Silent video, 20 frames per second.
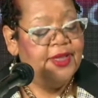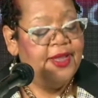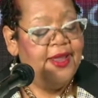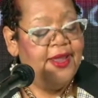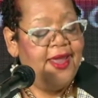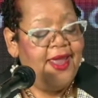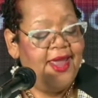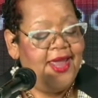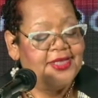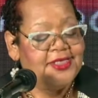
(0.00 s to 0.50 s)

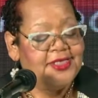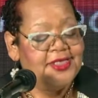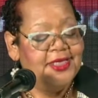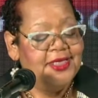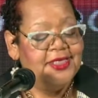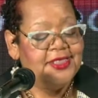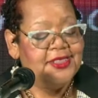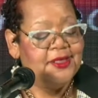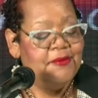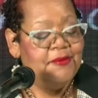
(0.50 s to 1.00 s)
Ashley
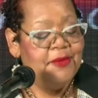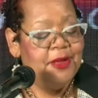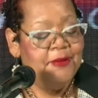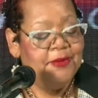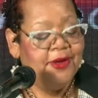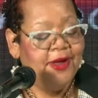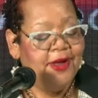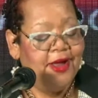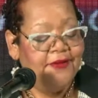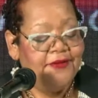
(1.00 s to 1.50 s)
is a member
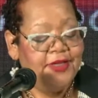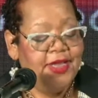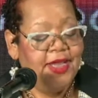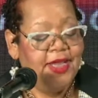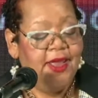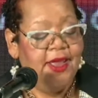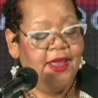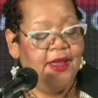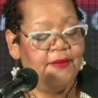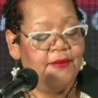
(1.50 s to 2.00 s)
of the
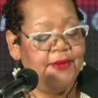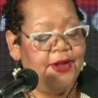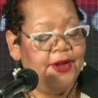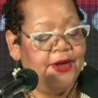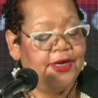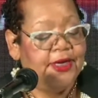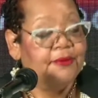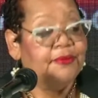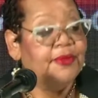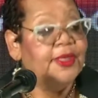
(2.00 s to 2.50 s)

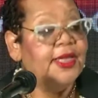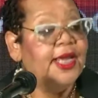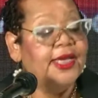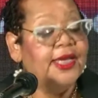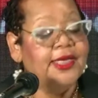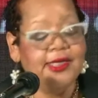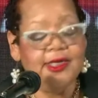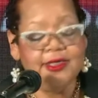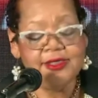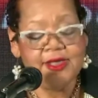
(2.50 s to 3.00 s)
American Planning
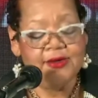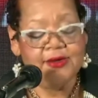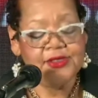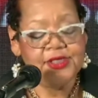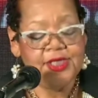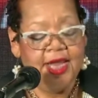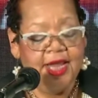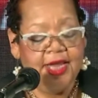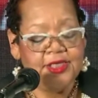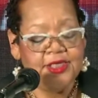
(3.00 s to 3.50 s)

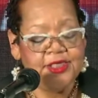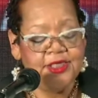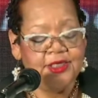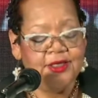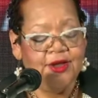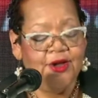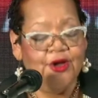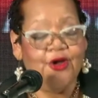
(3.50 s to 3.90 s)
Association,